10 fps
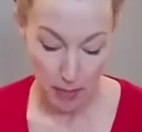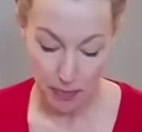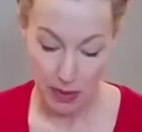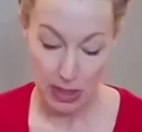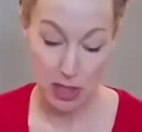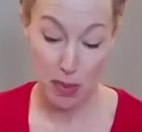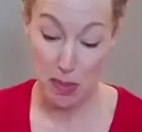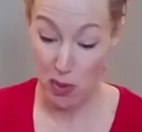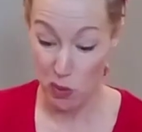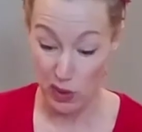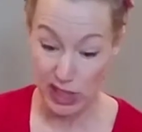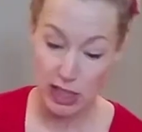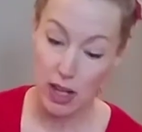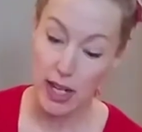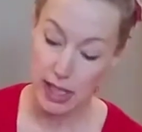So people really
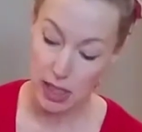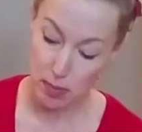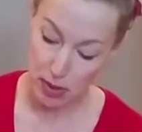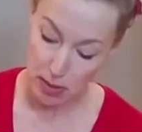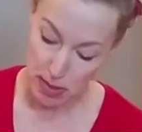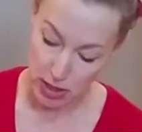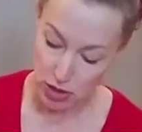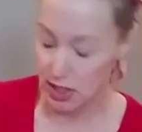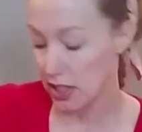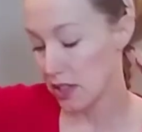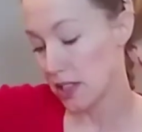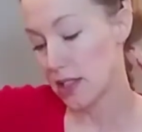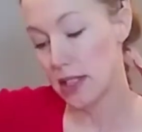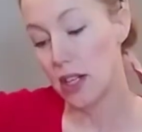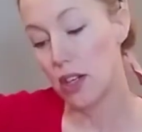like it. It pretty much sells
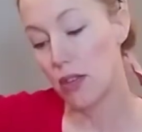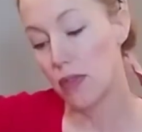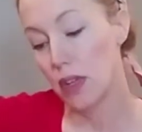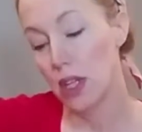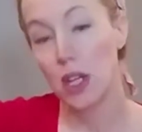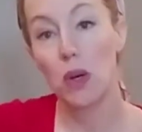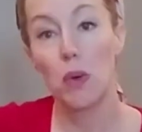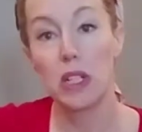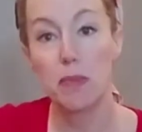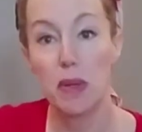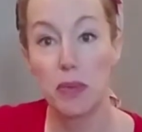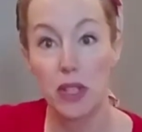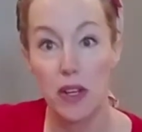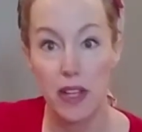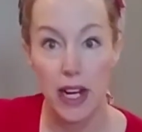itself once people know
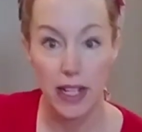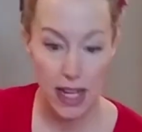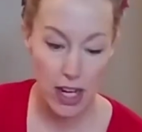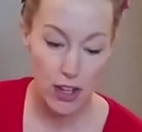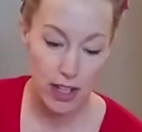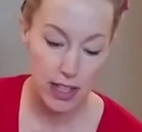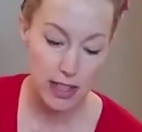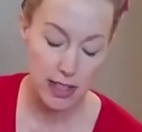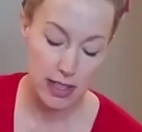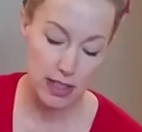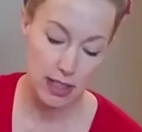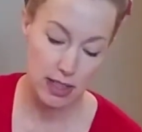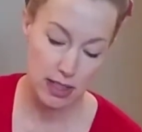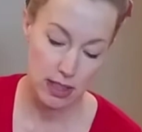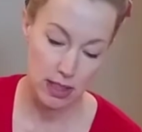that I carry it
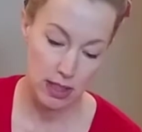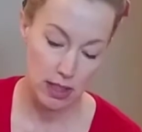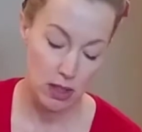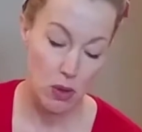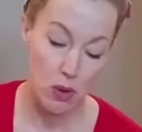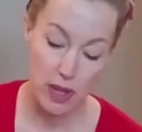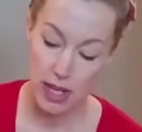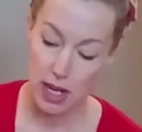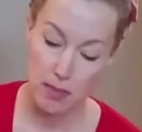or that I'm